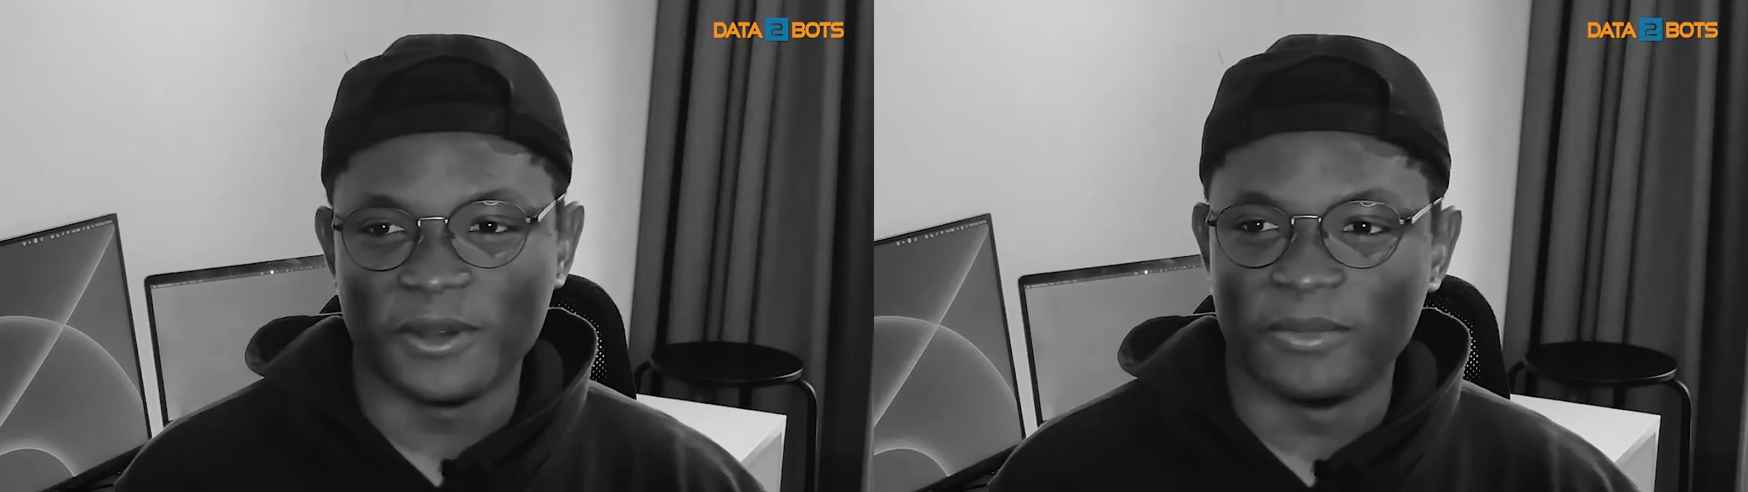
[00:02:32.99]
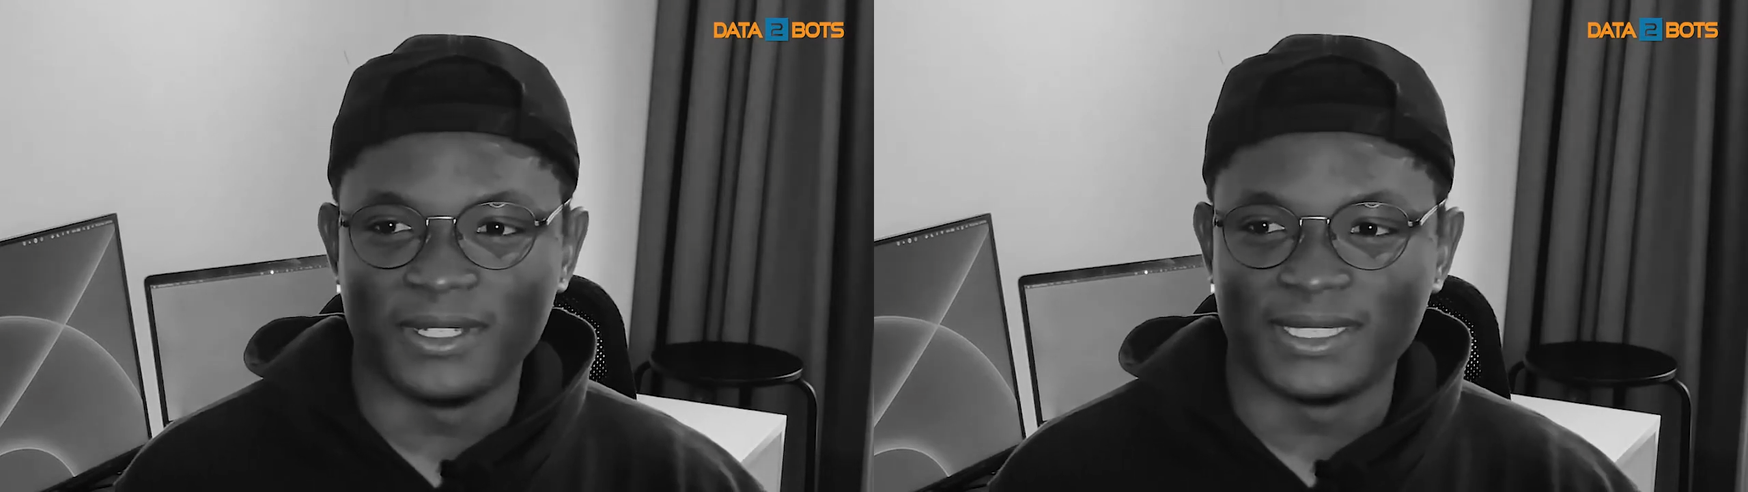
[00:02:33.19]

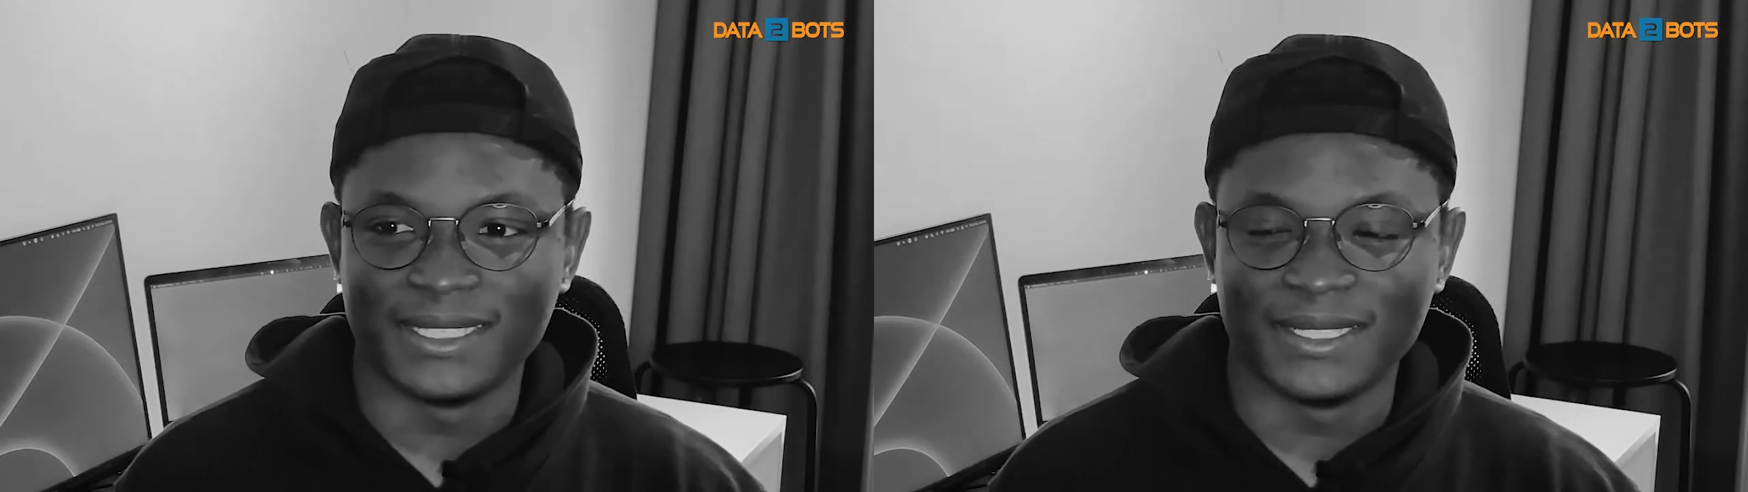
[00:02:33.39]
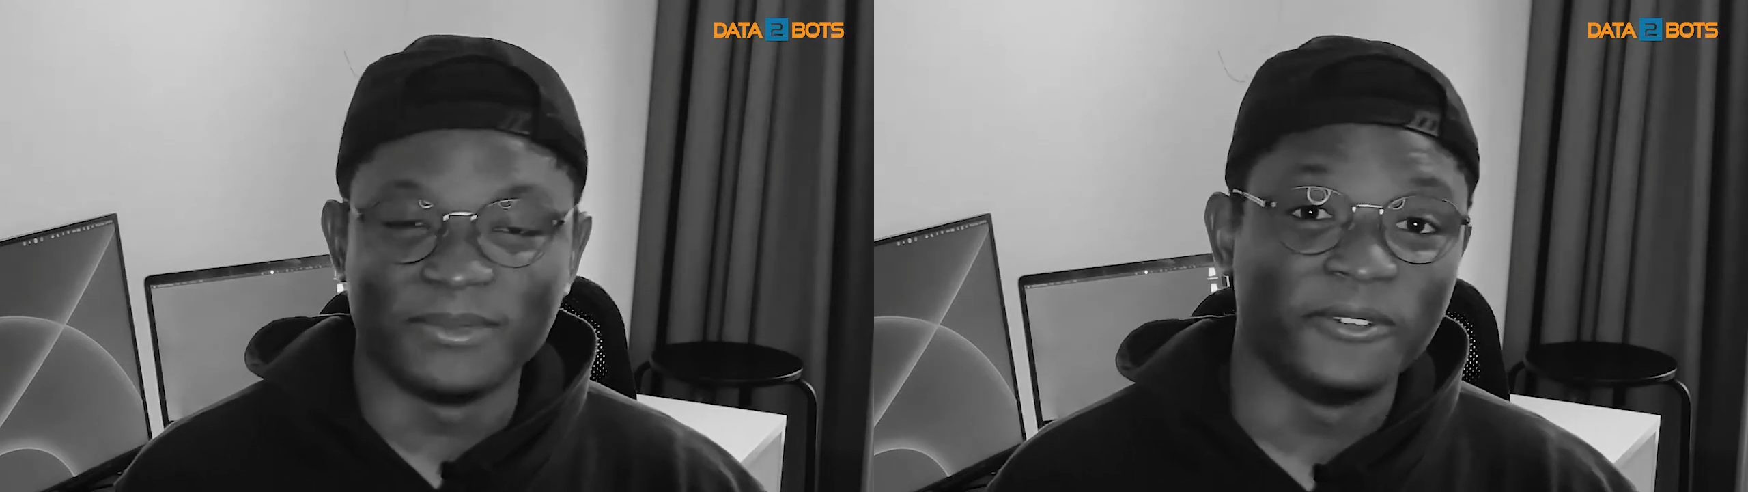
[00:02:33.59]

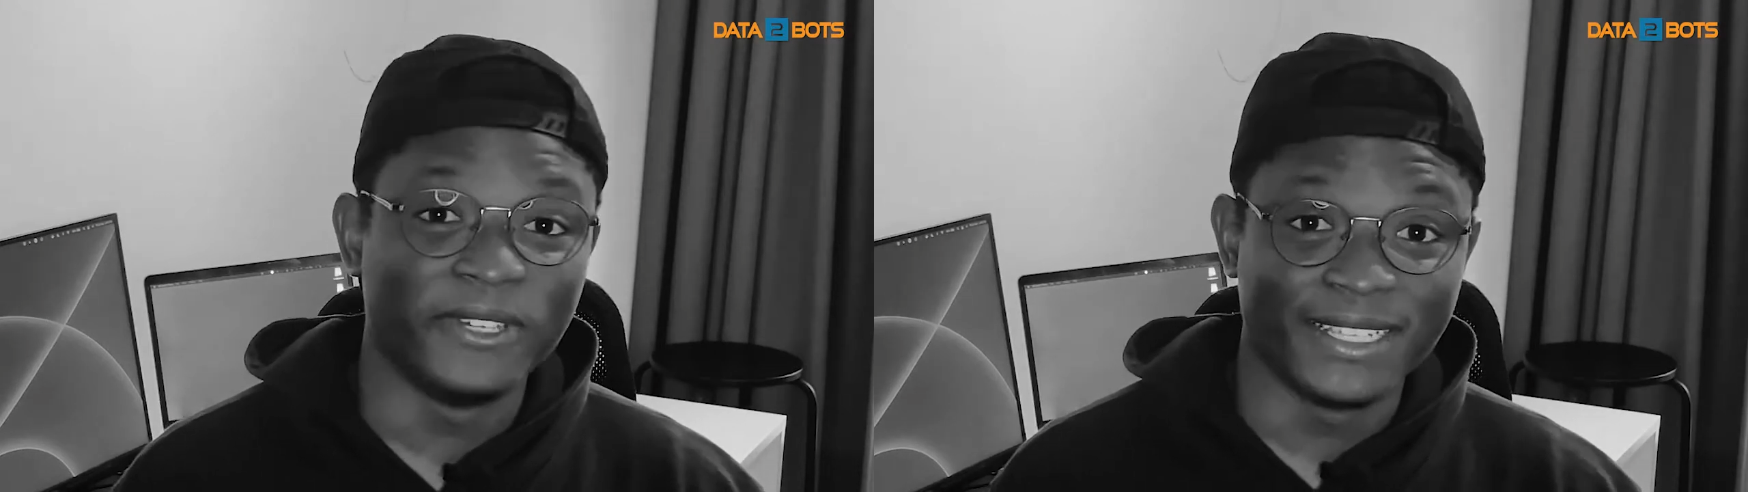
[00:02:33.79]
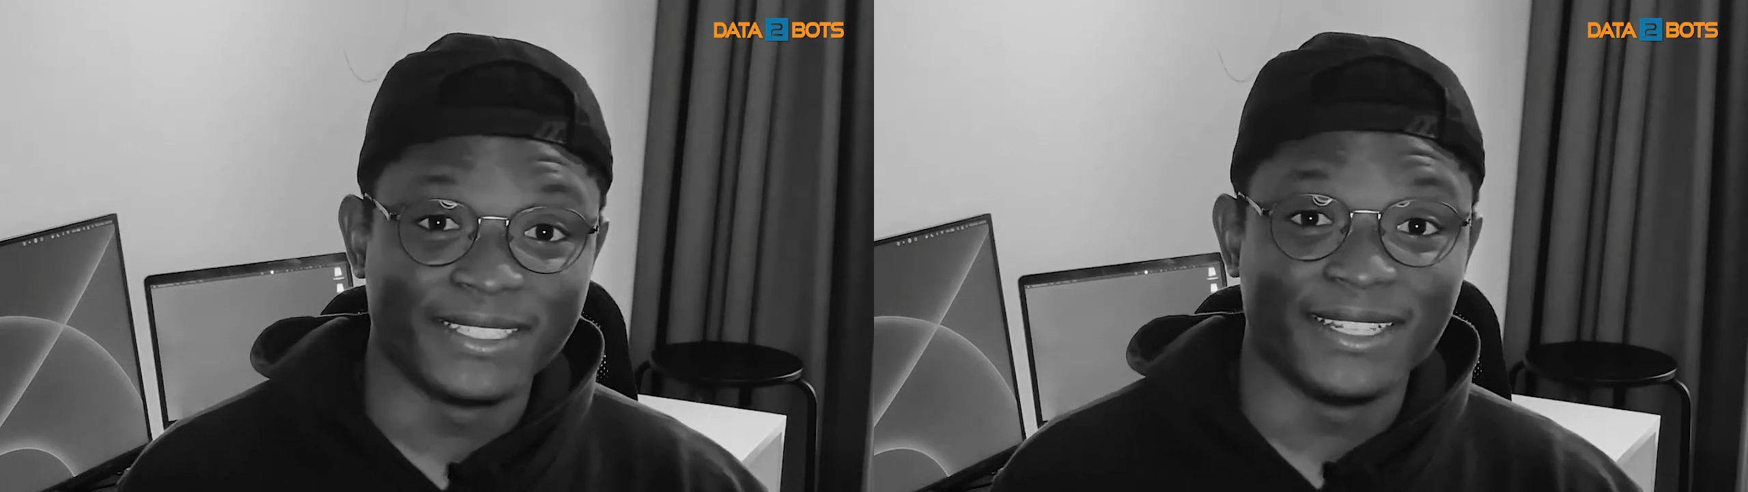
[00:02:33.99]
about
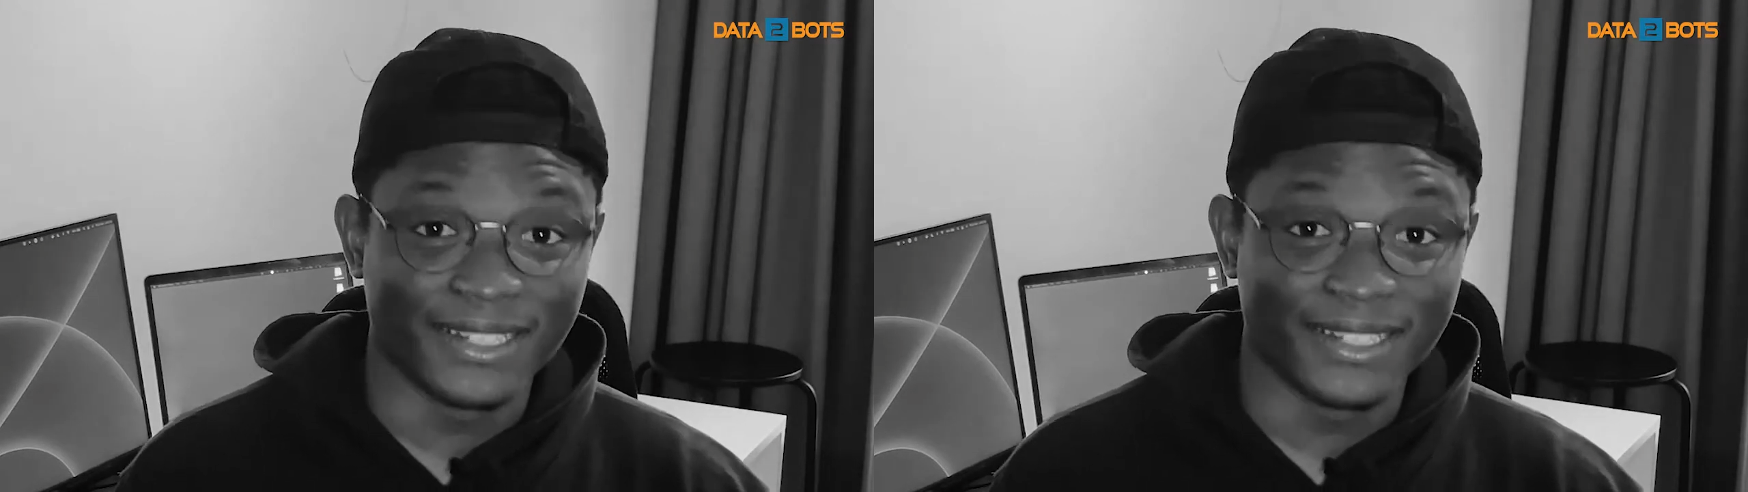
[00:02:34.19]
3 years now,